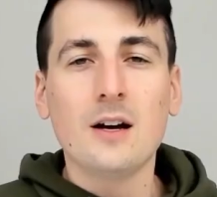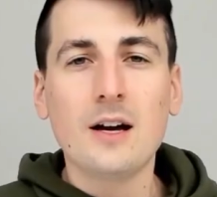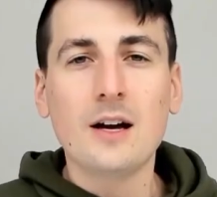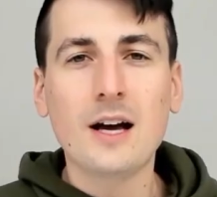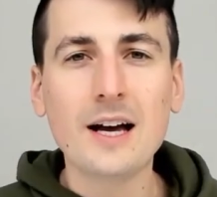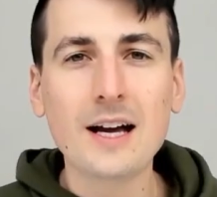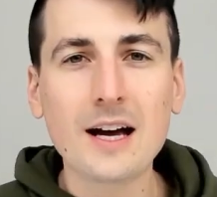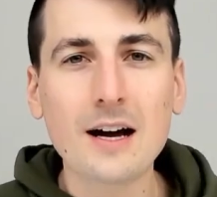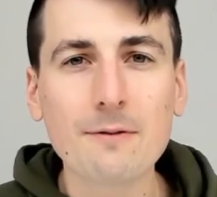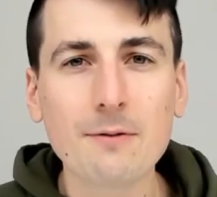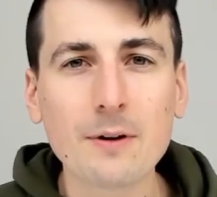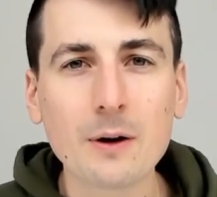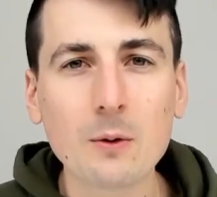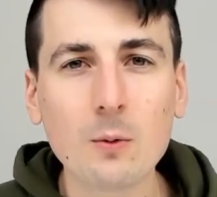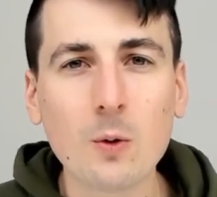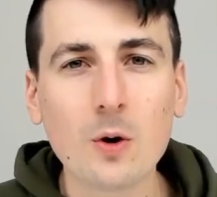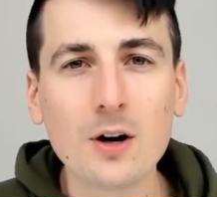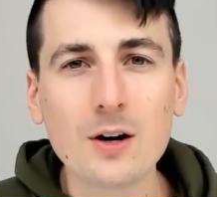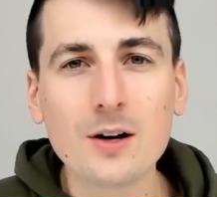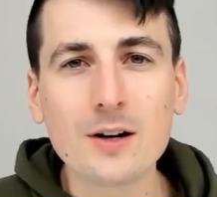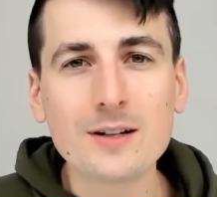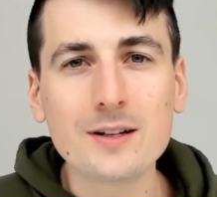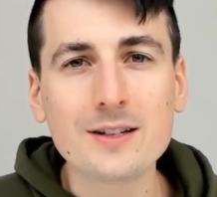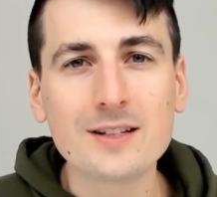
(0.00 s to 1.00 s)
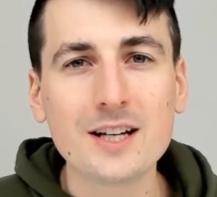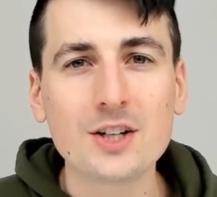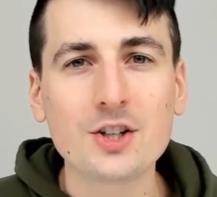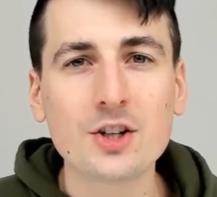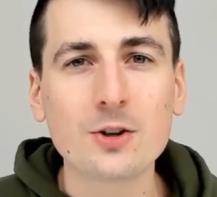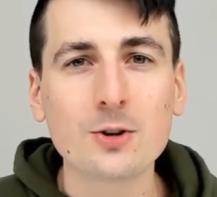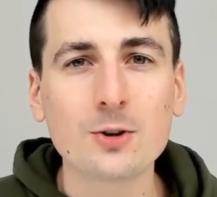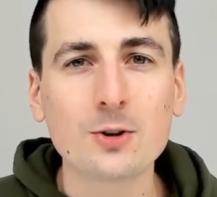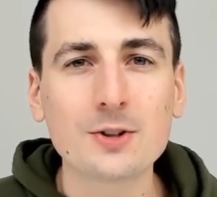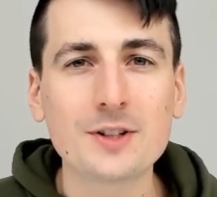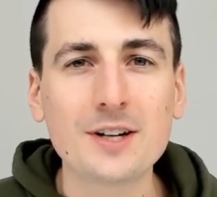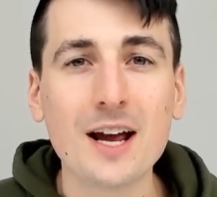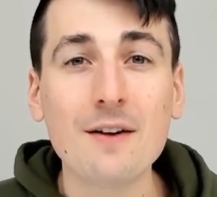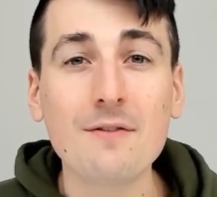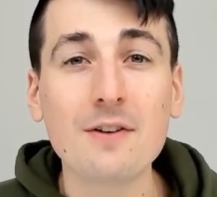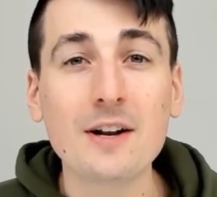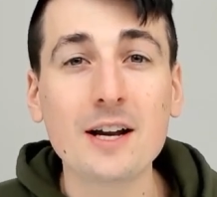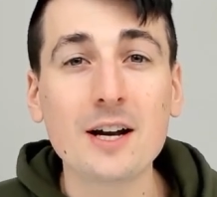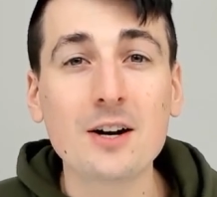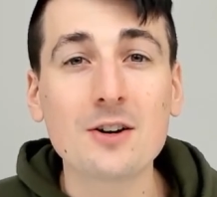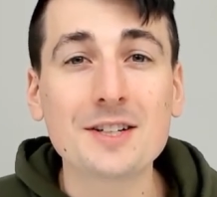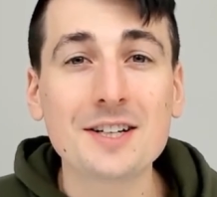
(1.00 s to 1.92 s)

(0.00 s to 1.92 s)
Hey everyone, Digital David here.